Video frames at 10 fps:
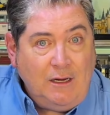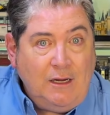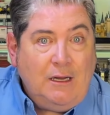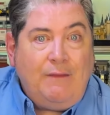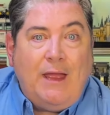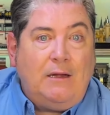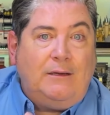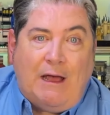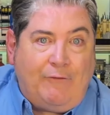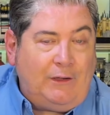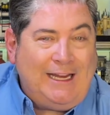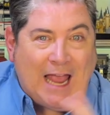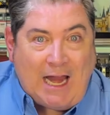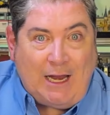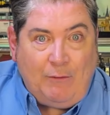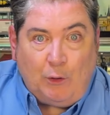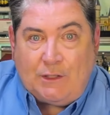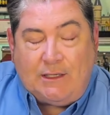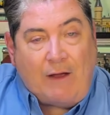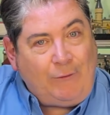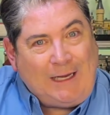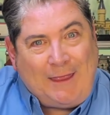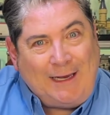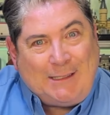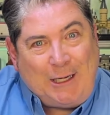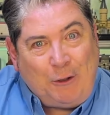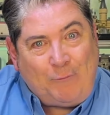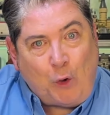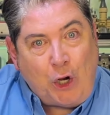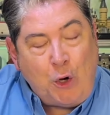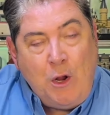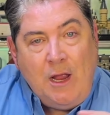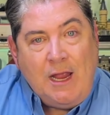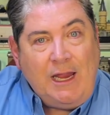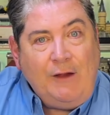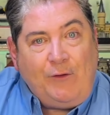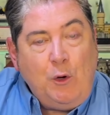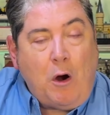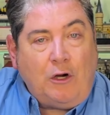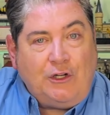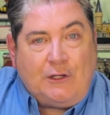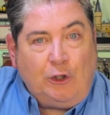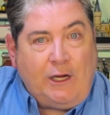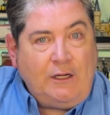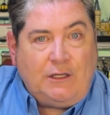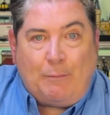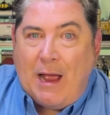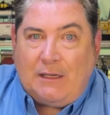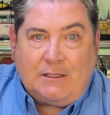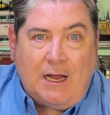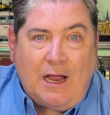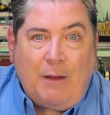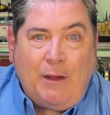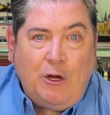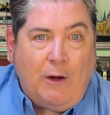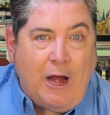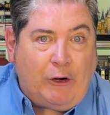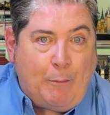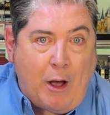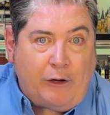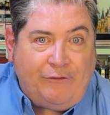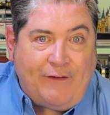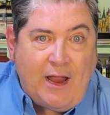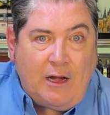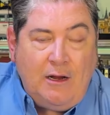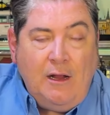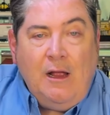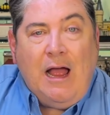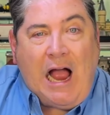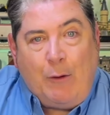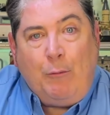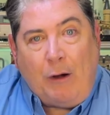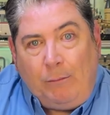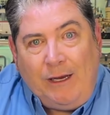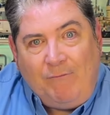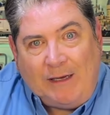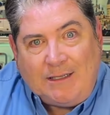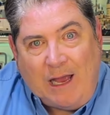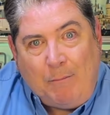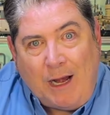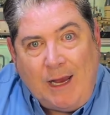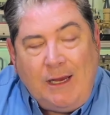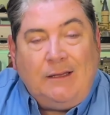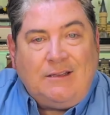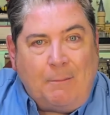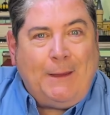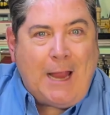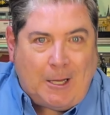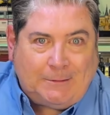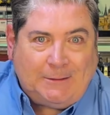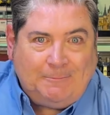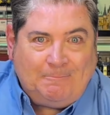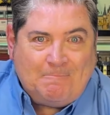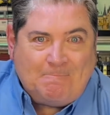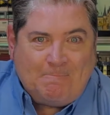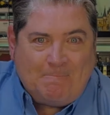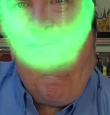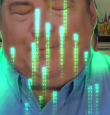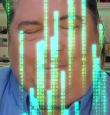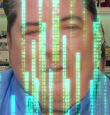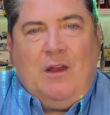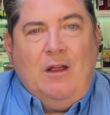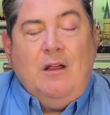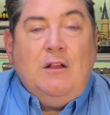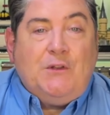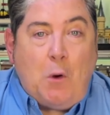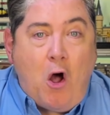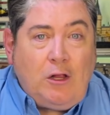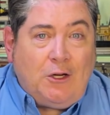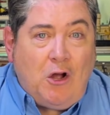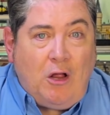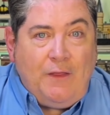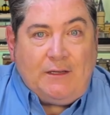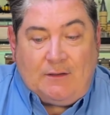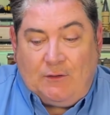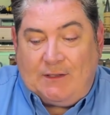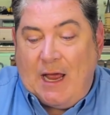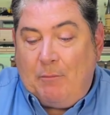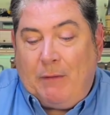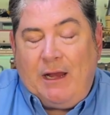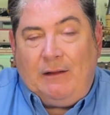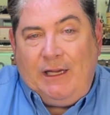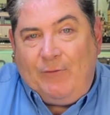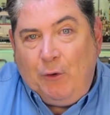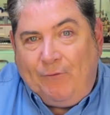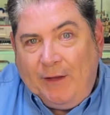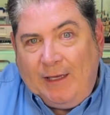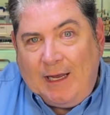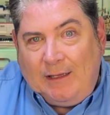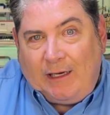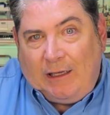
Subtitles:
then definitely get it. There's definitely things in here for you. If you are just looking to pass time and you're a Harry Potter fan, I would probably invest that money in something else. So all in all, this set might leave you feeling a little